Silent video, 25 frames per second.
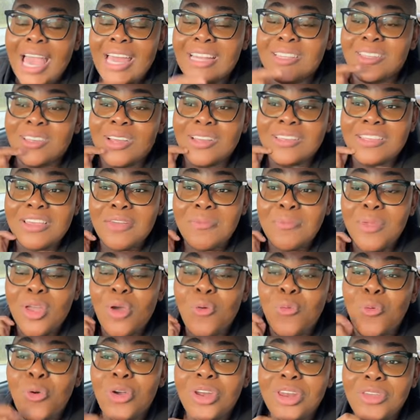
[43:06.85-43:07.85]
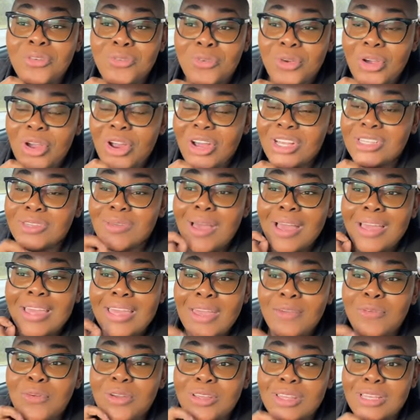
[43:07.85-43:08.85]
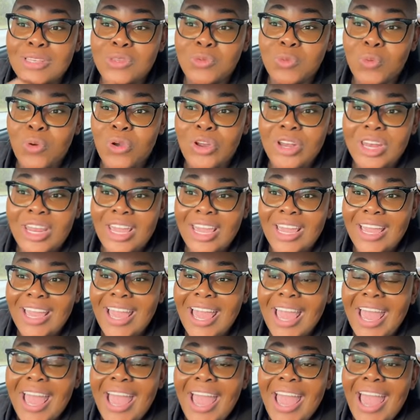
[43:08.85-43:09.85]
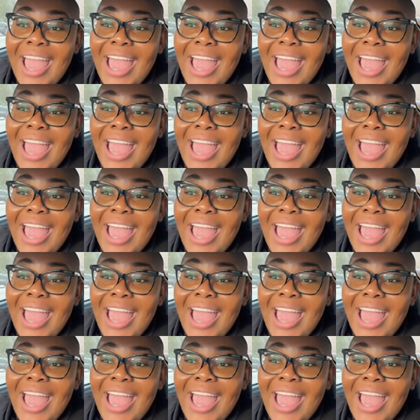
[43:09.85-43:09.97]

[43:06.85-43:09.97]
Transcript: and starts giving me a warning for her. So I give her this warning